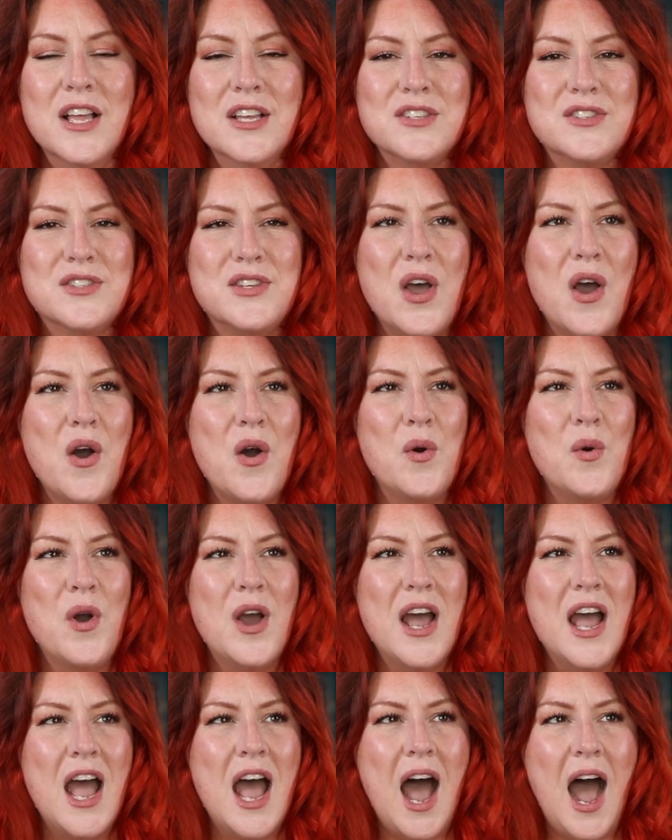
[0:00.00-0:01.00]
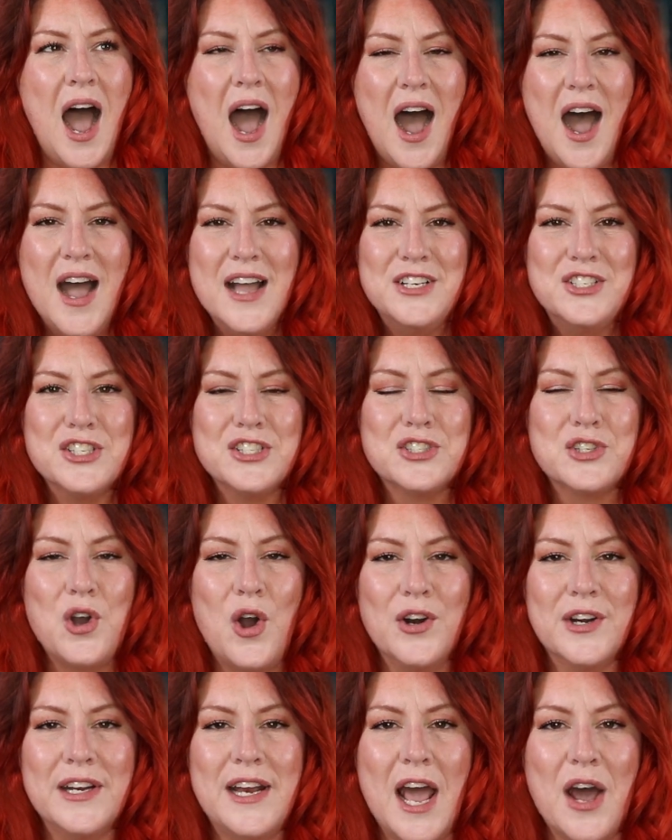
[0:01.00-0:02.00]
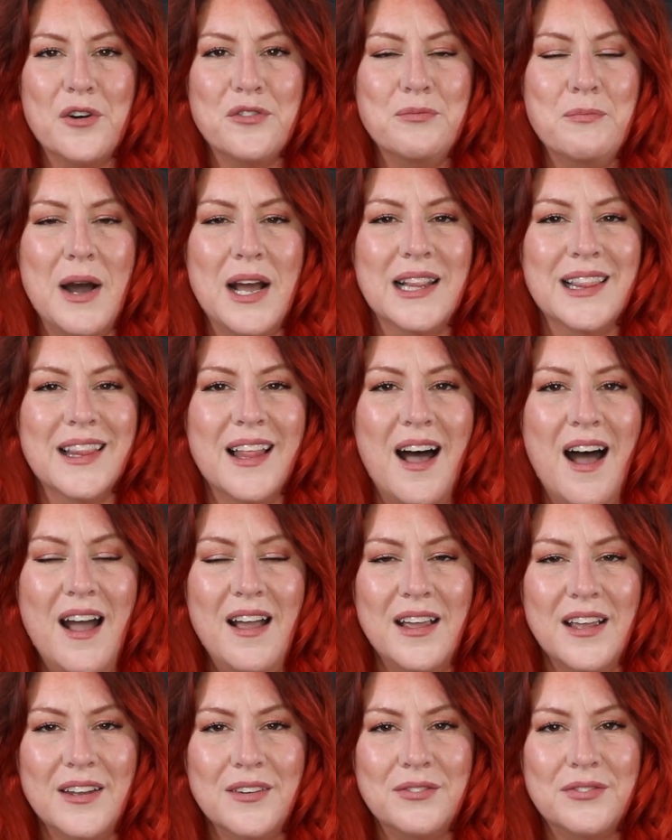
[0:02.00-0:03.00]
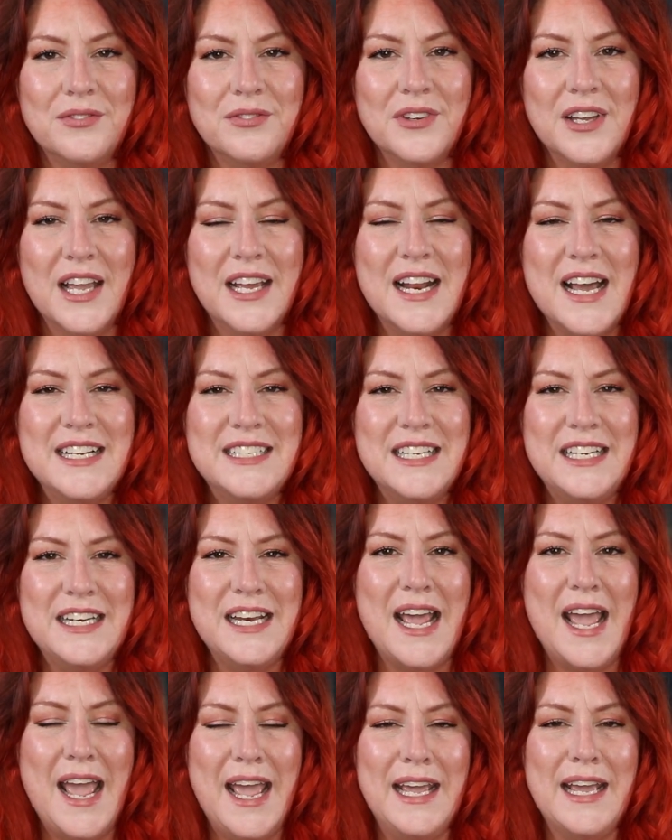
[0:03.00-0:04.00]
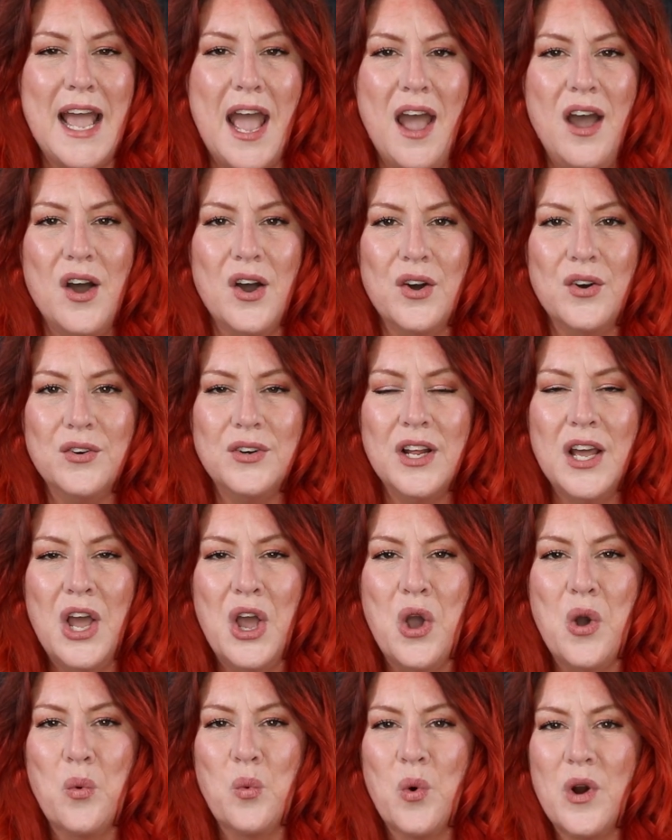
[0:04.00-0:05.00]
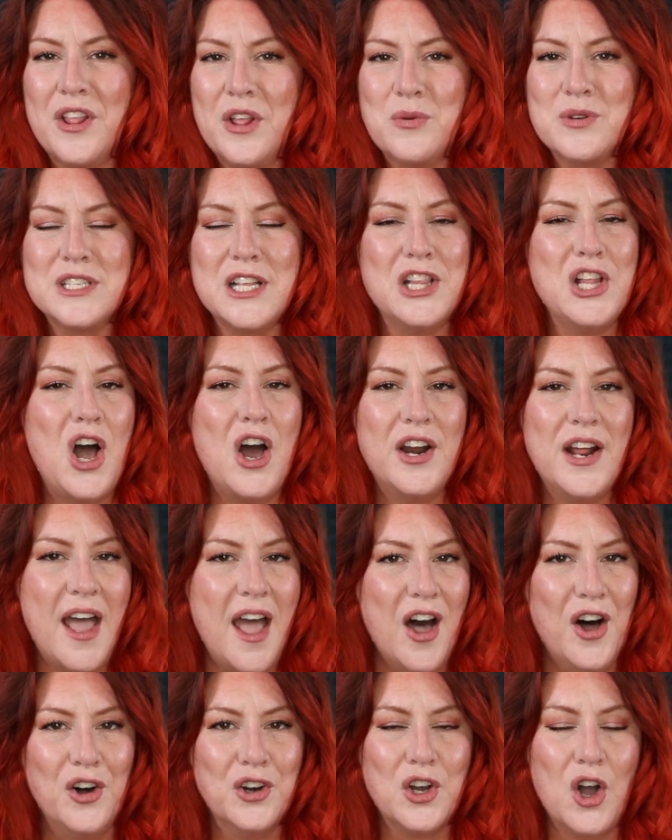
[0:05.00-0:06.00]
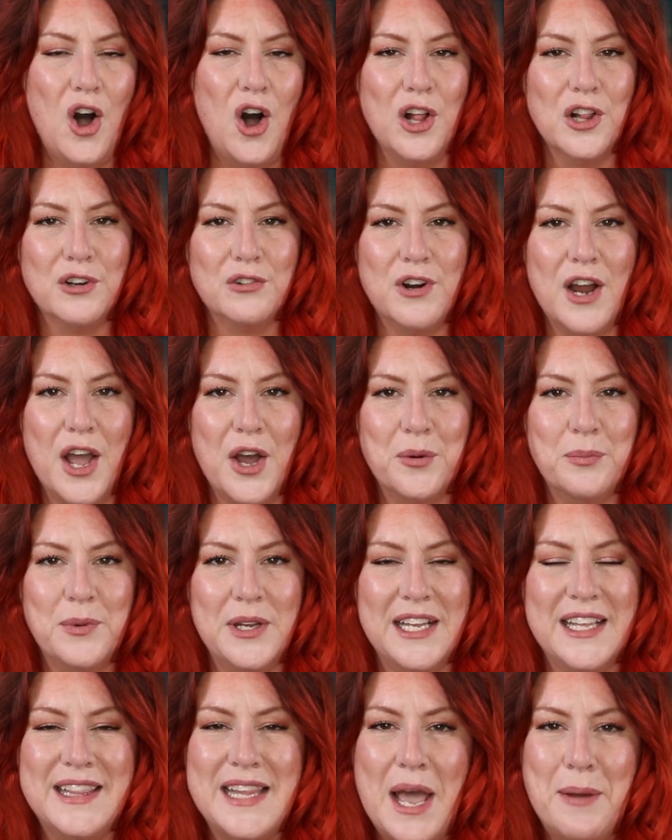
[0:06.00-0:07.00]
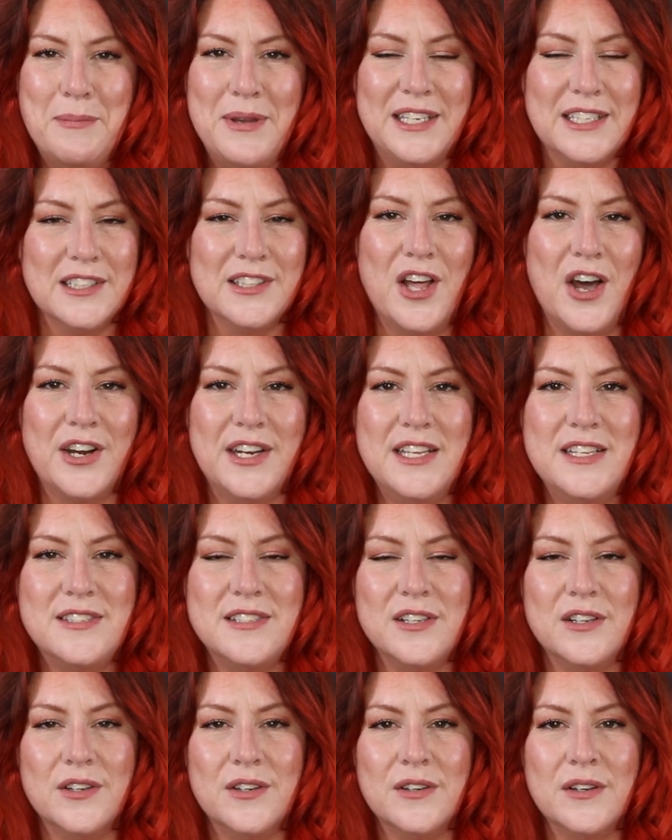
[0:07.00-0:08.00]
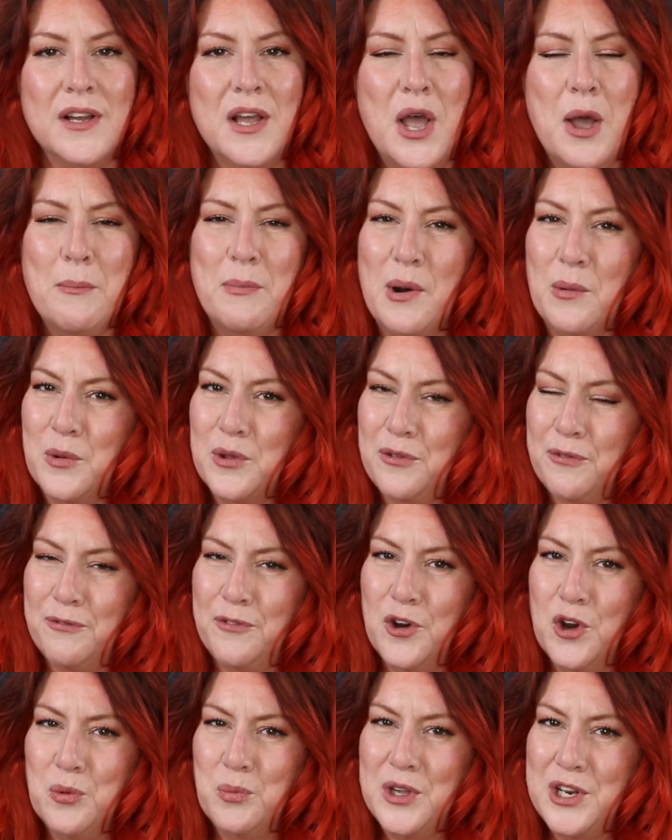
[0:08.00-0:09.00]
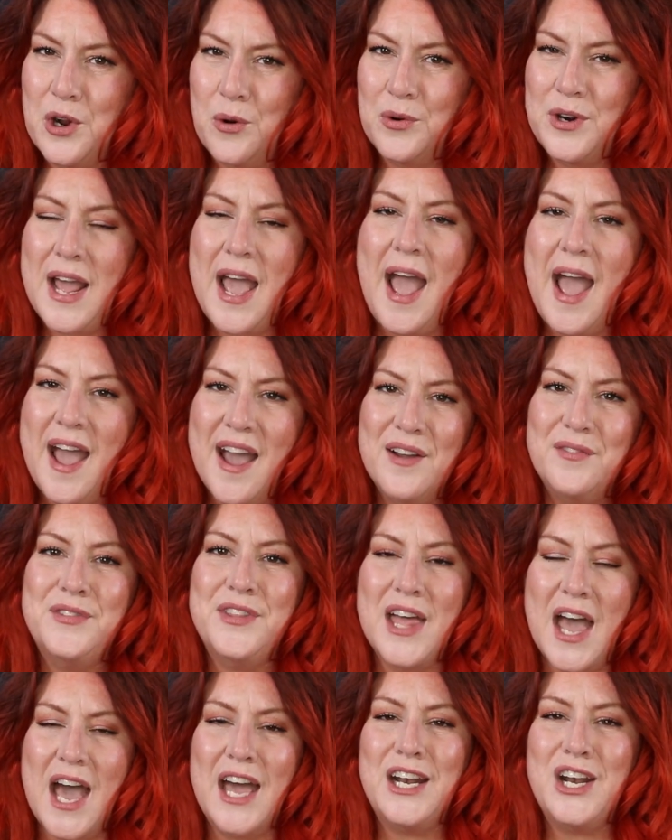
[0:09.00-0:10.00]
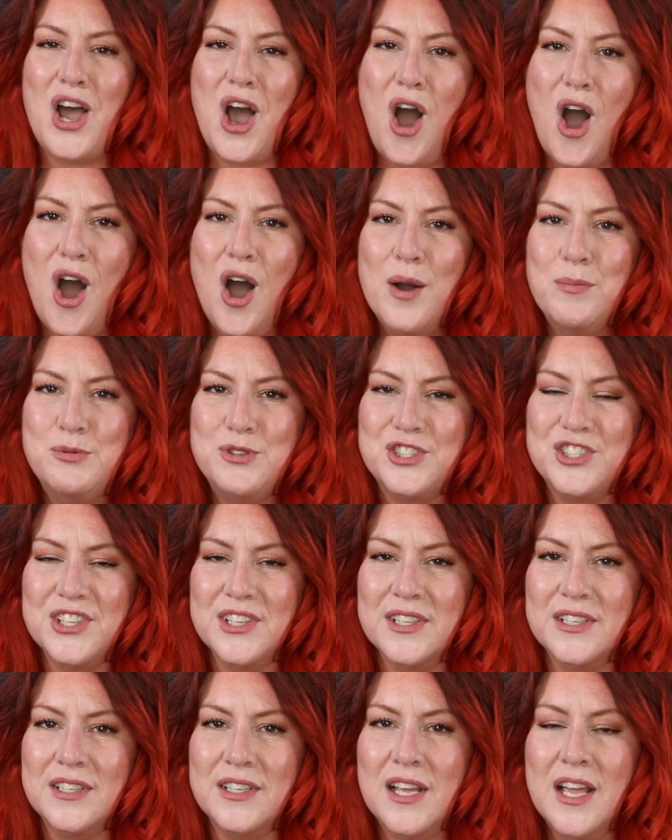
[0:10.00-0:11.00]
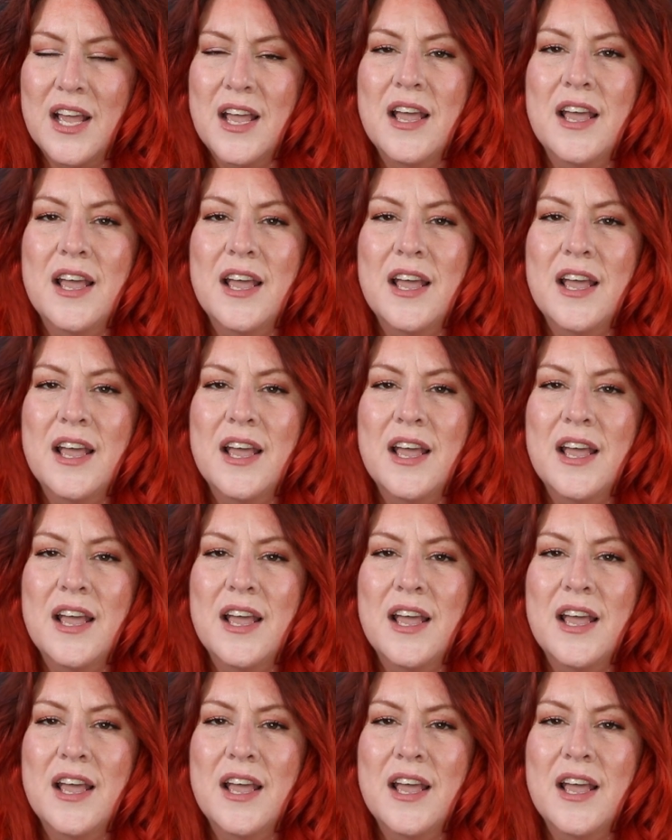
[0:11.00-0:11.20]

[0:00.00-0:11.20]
So I just got it out of my life and I didn't hang out where there was a lot of alcohol around me and that made it a lot easier. But with food, we don't have that option.